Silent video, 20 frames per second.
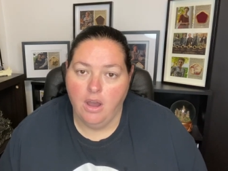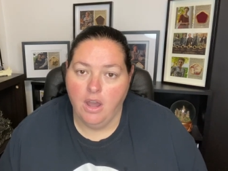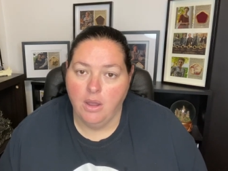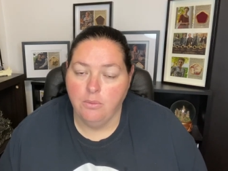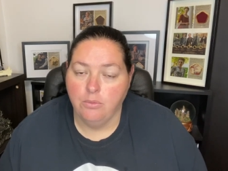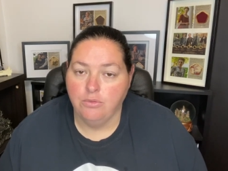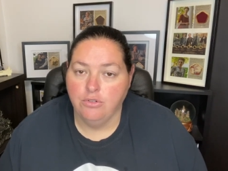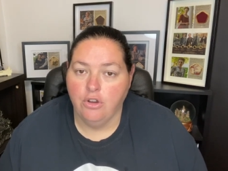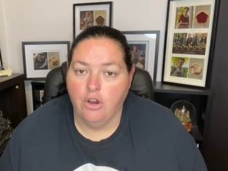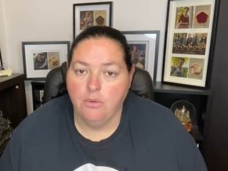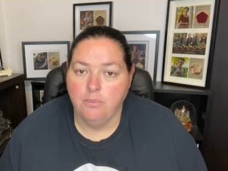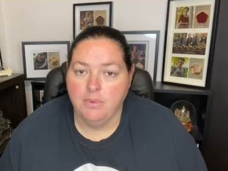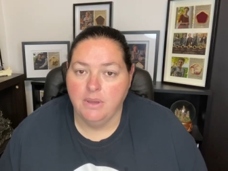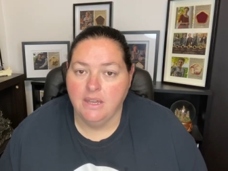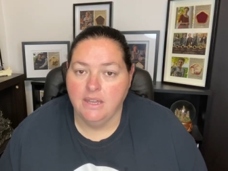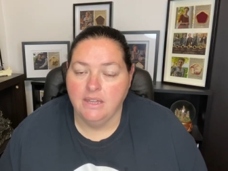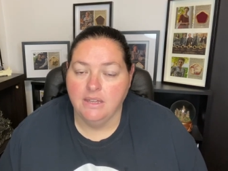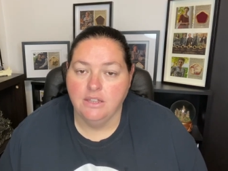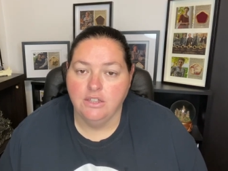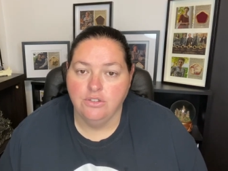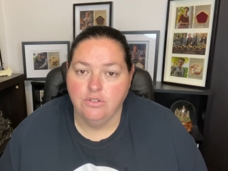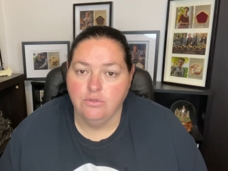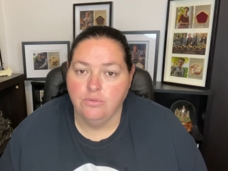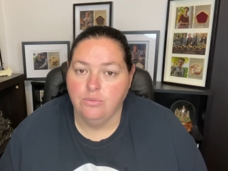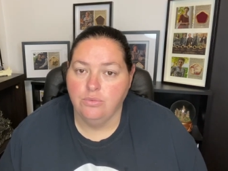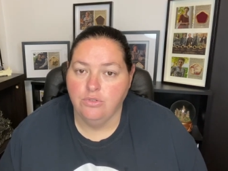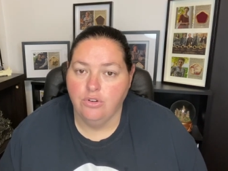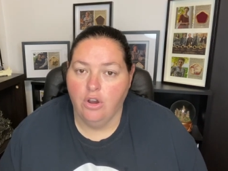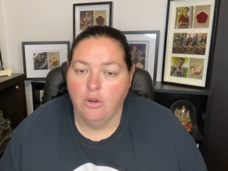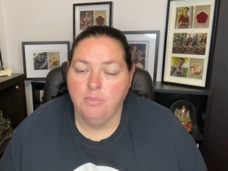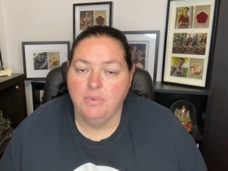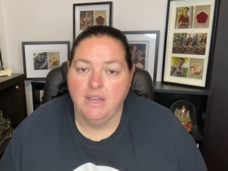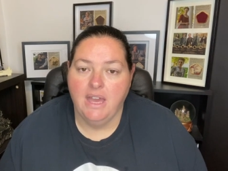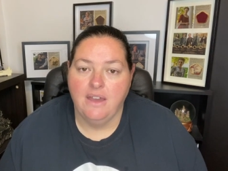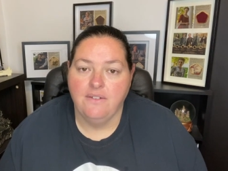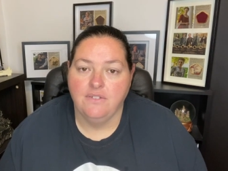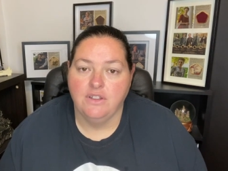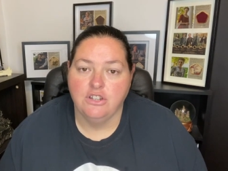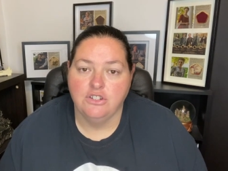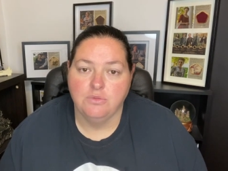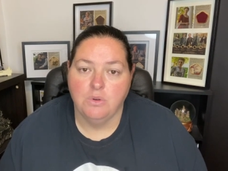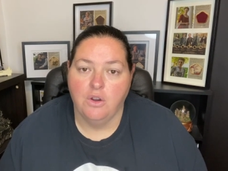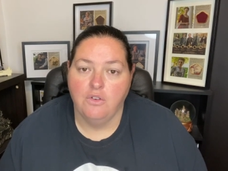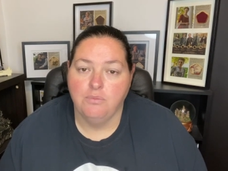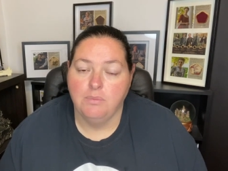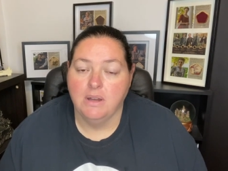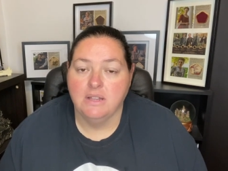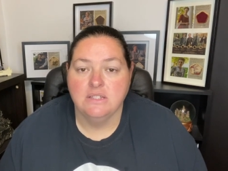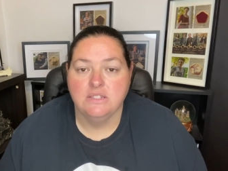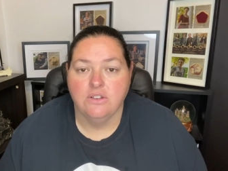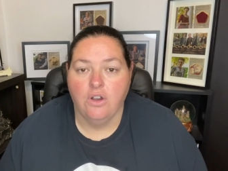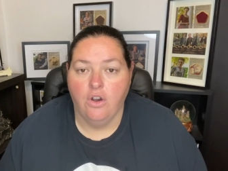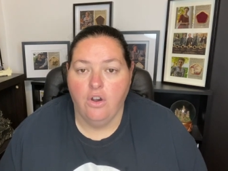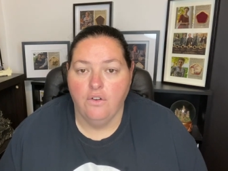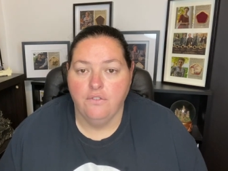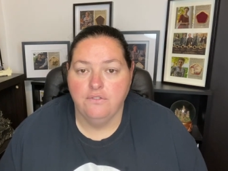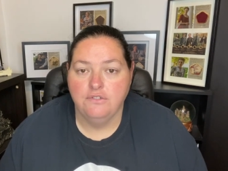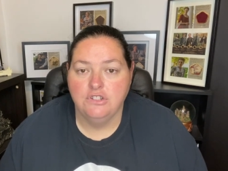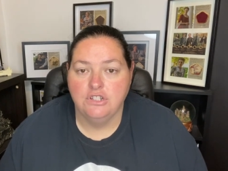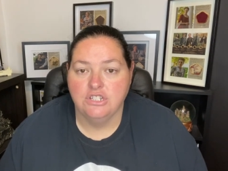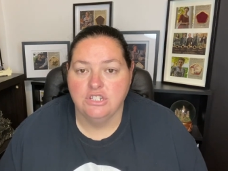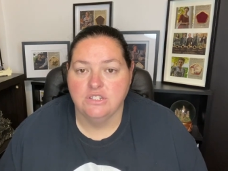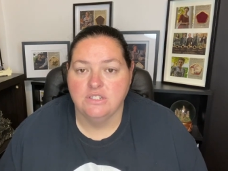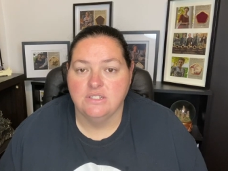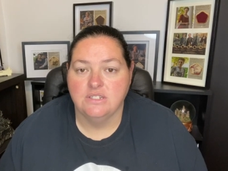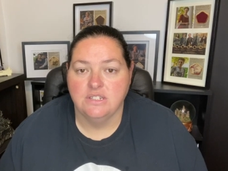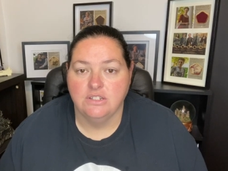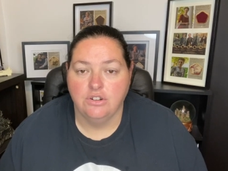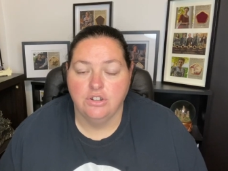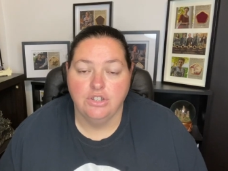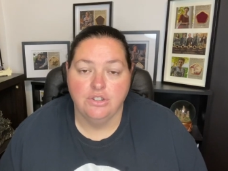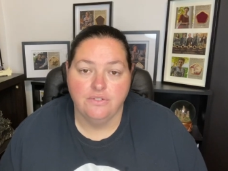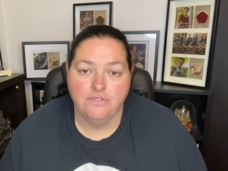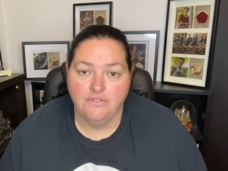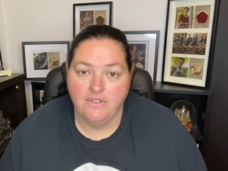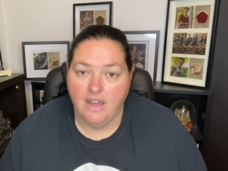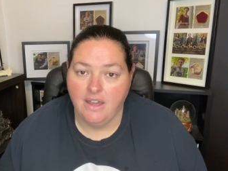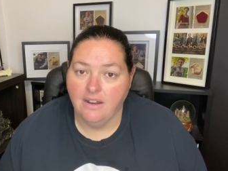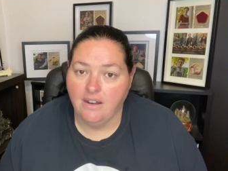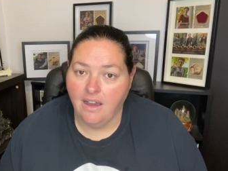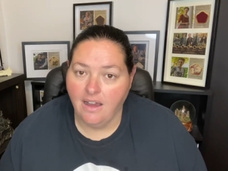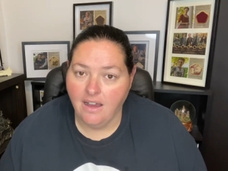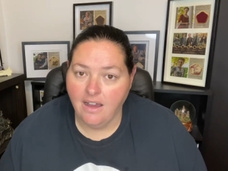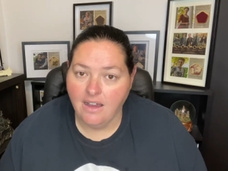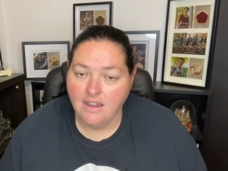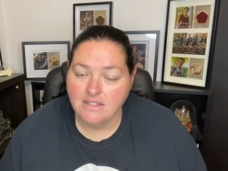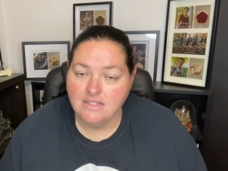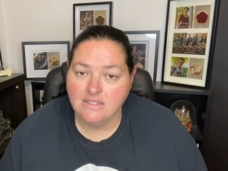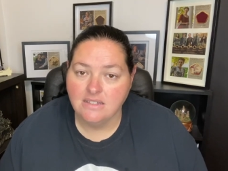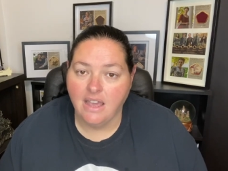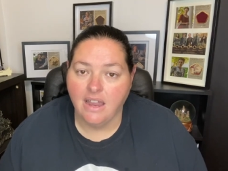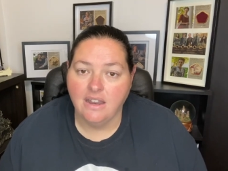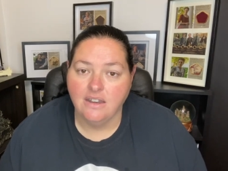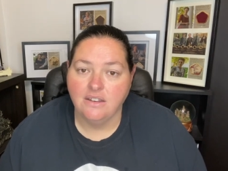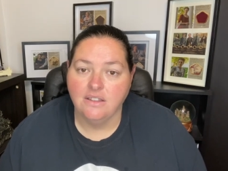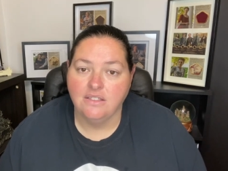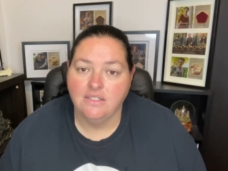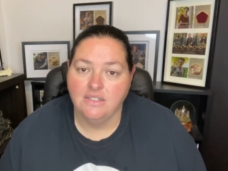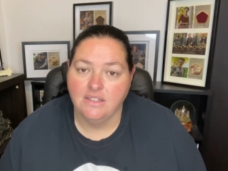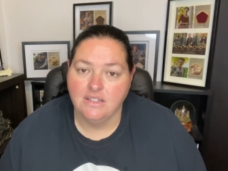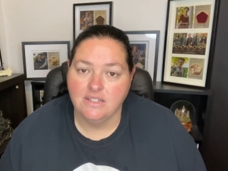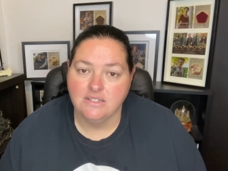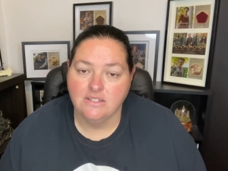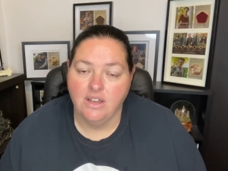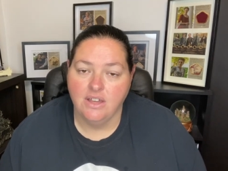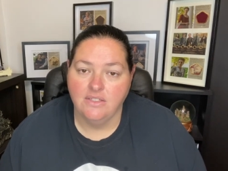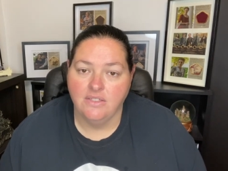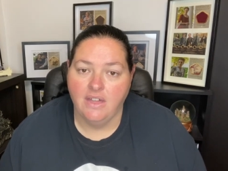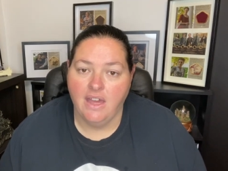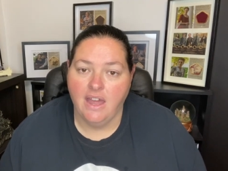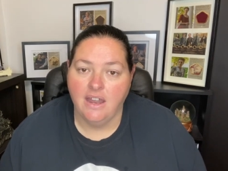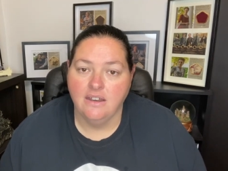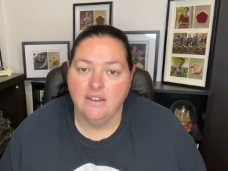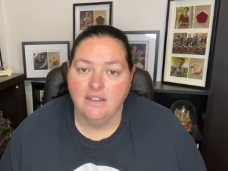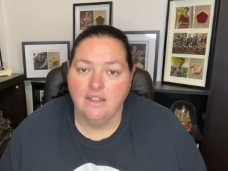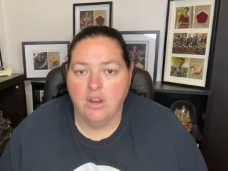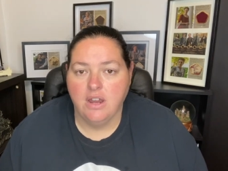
I will not be. You will not be having 12 months off to just sit on your fat ass and things like that.